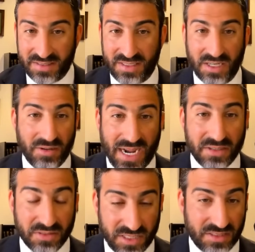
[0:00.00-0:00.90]
you know, I
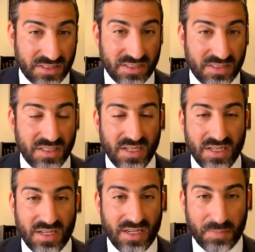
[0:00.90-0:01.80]
don't think this is
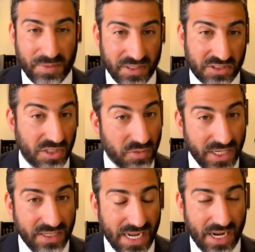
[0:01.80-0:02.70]
an appeal that's going to win.